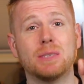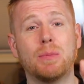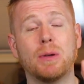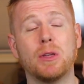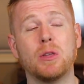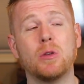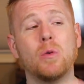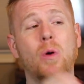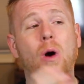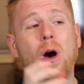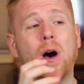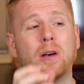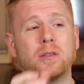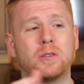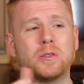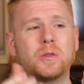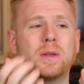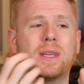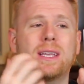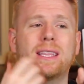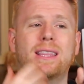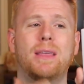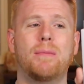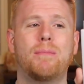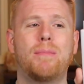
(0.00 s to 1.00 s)
but you also
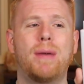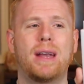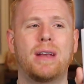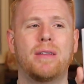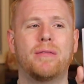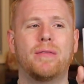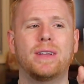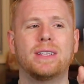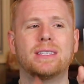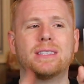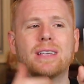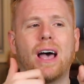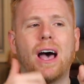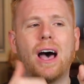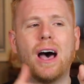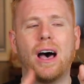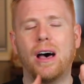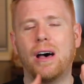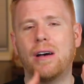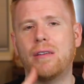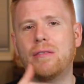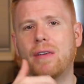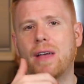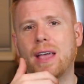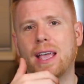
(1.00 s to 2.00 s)
get the benefits
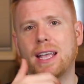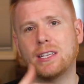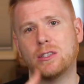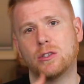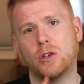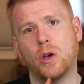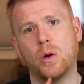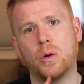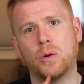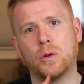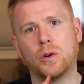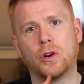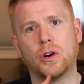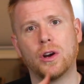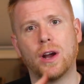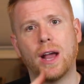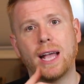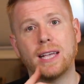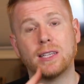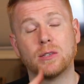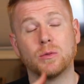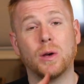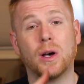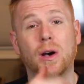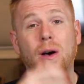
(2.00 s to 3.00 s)
of a toner
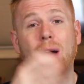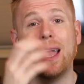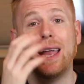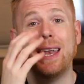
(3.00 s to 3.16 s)
as well.